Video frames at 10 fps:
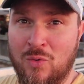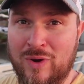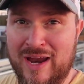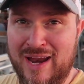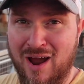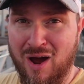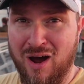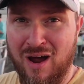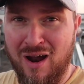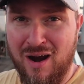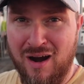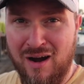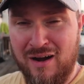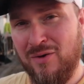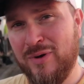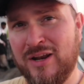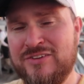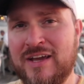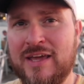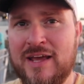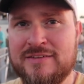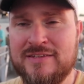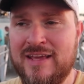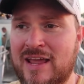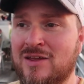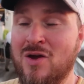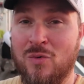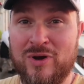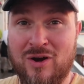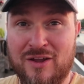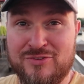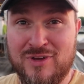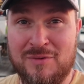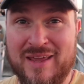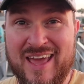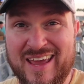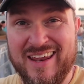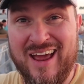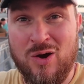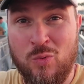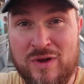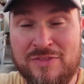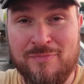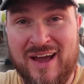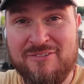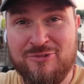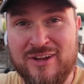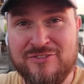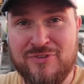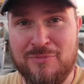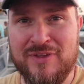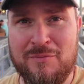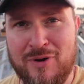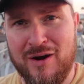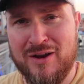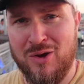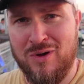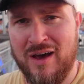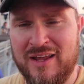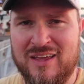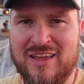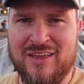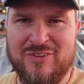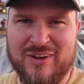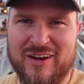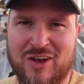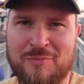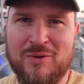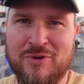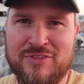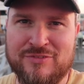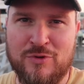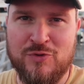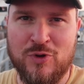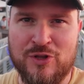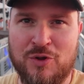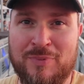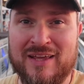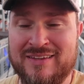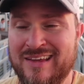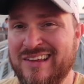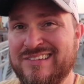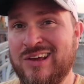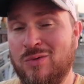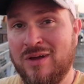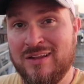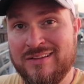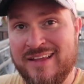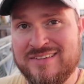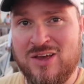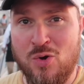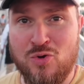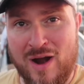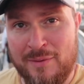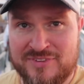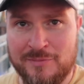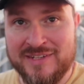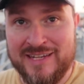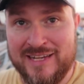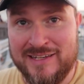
We're gonna check it out today. We are also gonna be hanging out with my friends from Theme Park Ohana. They're gonna help me with this review a little bit. So, let's go grab something to